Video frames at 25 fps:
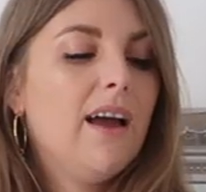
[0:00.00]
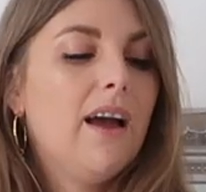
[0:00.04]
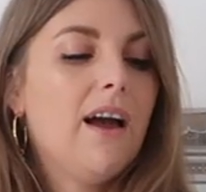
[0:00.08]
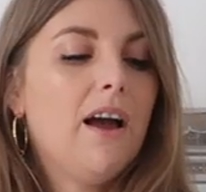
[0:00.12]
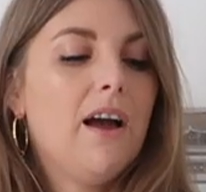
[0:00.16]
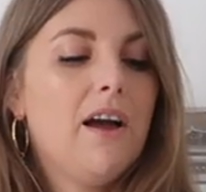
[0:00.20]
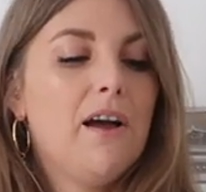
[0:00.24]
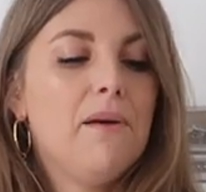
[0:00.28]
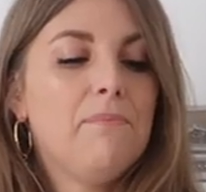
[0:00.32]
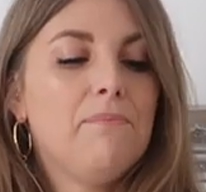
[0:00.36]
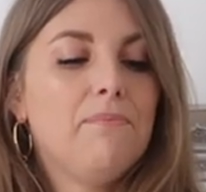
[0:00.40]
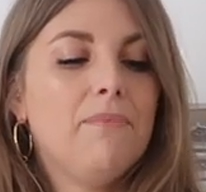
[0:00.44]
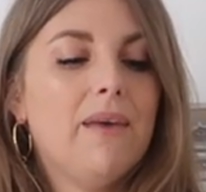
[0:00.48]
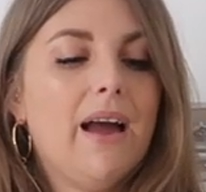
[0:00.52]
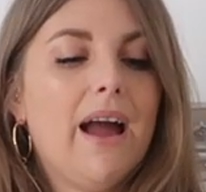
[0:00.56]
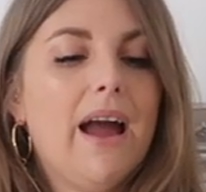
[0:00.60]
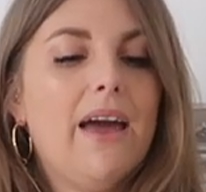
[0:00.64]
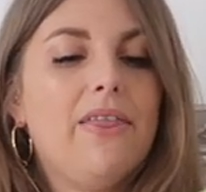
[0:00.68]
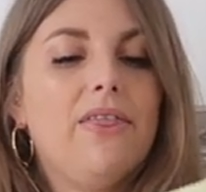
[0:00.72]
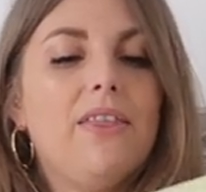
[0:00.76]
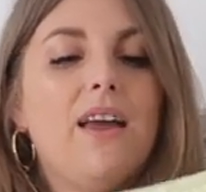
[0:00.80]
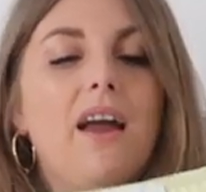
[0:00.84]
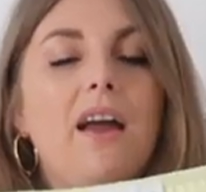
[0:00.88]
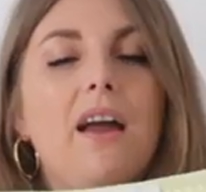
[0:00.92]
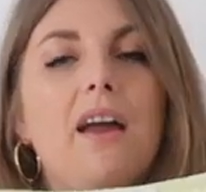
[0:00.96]
And
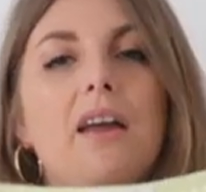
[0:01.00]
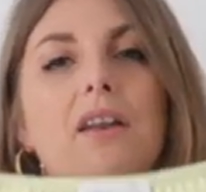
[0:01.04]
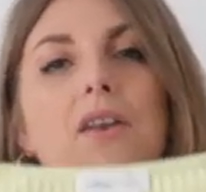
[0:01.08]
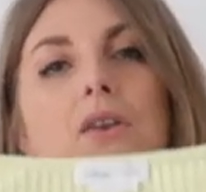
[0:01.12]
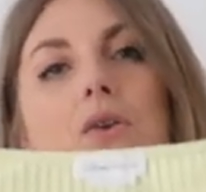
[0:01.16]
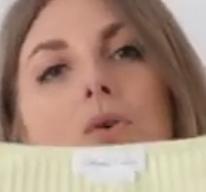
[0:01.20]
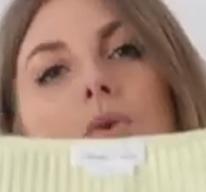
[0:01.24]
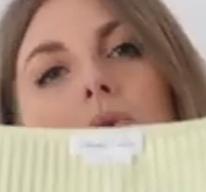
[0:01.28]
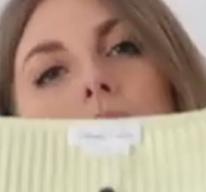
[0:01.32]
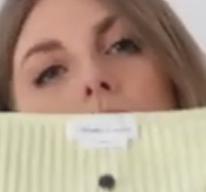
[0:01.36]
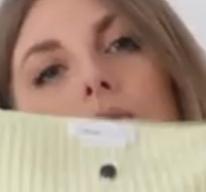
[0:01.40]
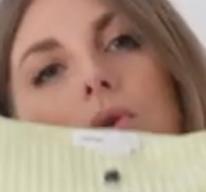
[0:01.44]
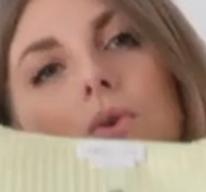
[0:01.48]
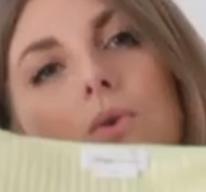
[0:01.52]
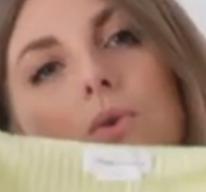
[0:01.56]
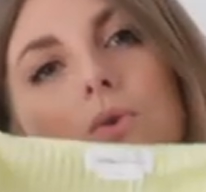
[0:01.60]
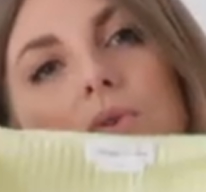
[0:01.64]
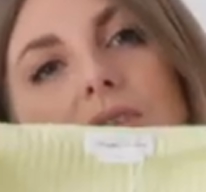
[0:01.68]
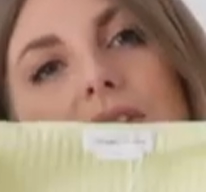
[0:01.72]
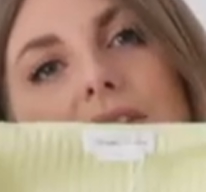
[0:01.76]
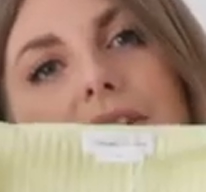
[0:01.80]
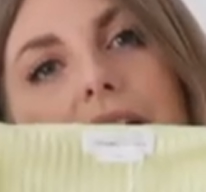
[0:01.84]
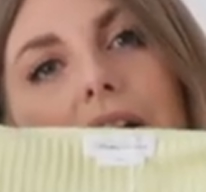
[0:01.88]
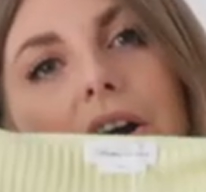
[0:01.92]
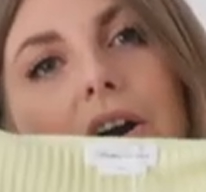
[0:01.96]
then
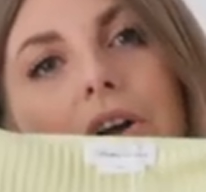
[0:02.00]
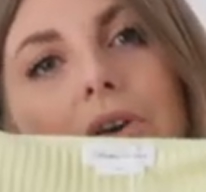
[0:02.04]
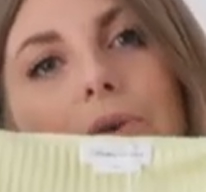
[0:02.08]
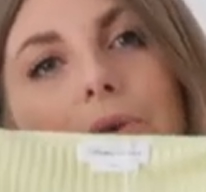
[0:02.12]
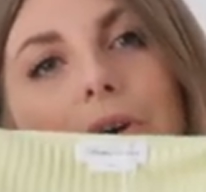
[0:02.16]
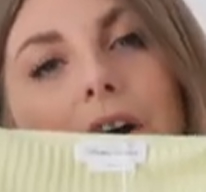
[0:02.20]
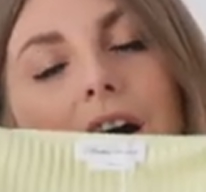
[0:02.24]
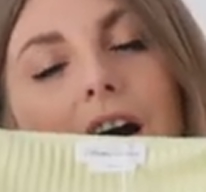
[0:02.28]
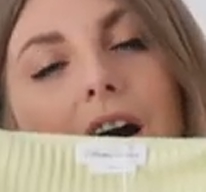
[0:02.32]
also,